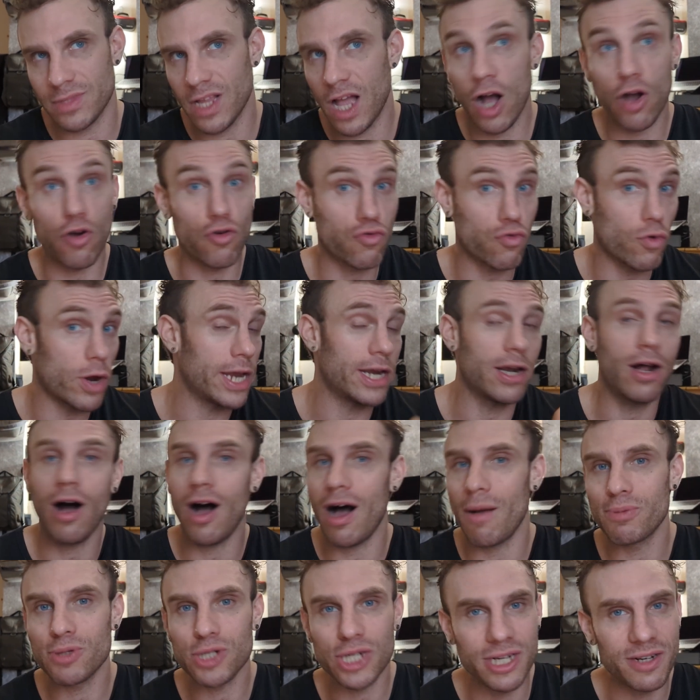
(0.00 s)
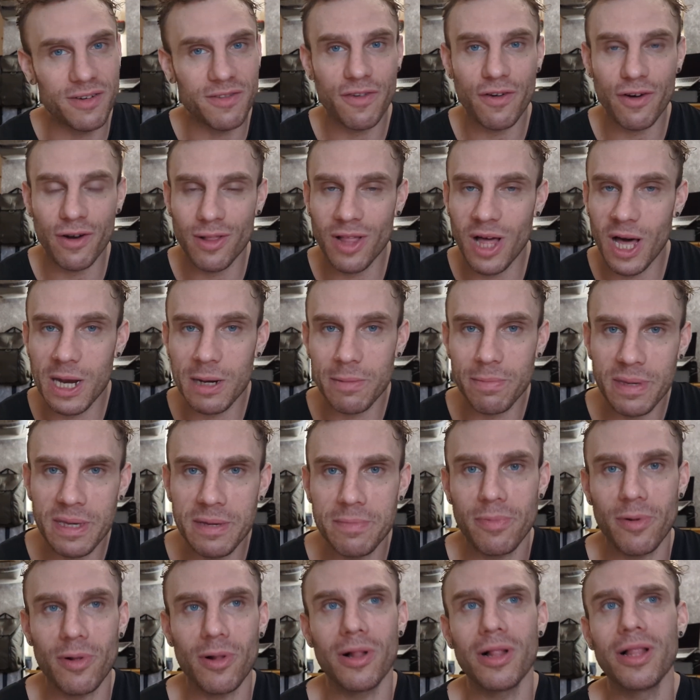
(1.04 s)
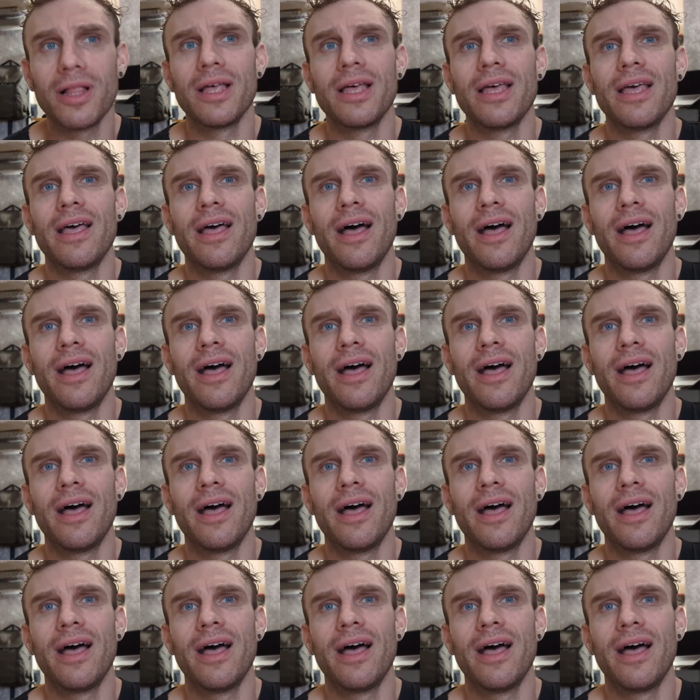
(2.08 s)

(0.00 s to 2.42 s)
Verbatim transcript: a great option for a lot of people.